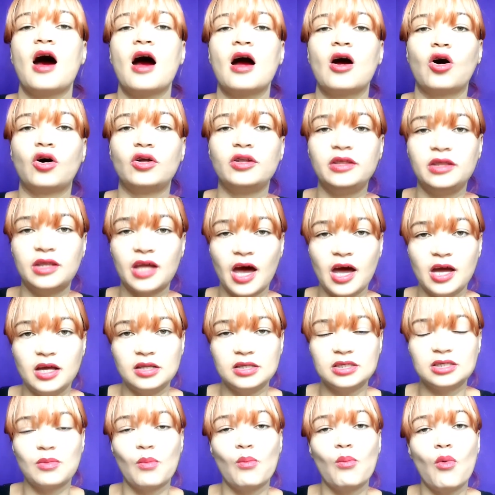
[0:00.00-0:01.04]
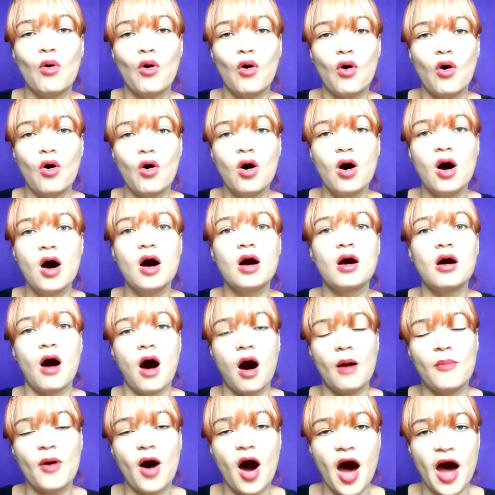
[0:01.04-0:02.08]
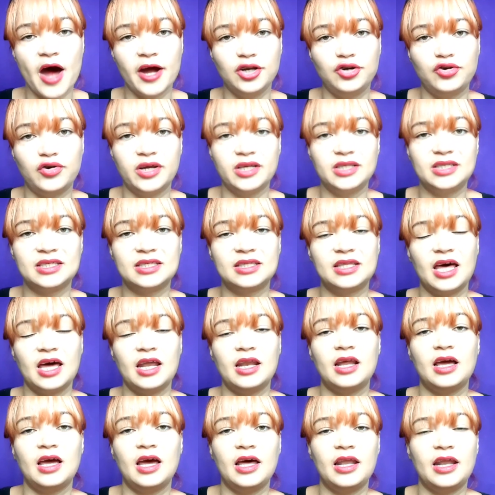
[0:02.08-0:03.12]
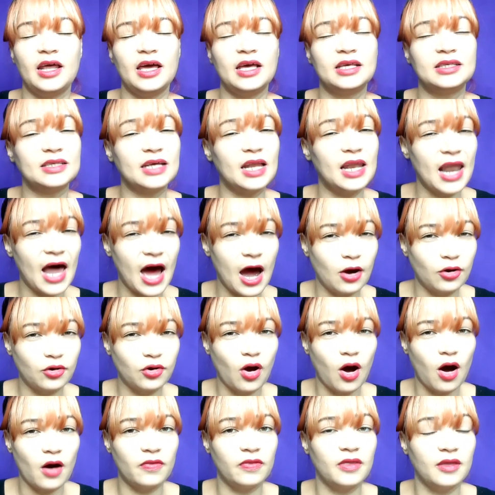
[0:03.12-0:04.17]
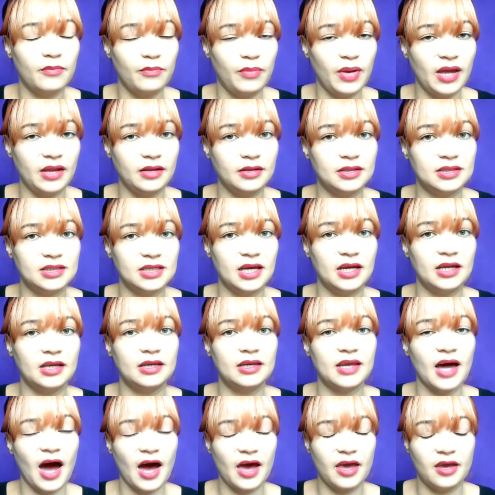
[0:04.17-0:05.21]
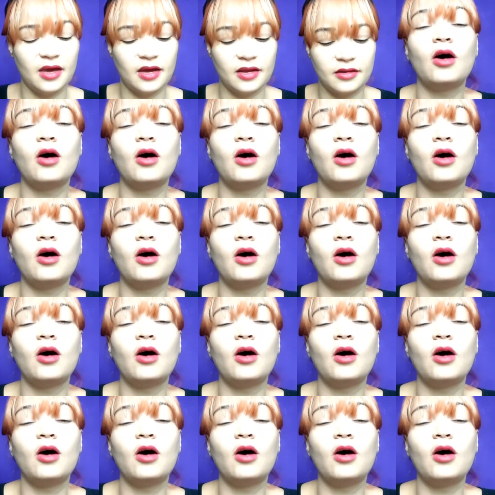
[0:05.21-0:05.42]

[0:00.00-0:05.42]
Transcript: contains more carbohydrates than it is allowed on the Banting diet.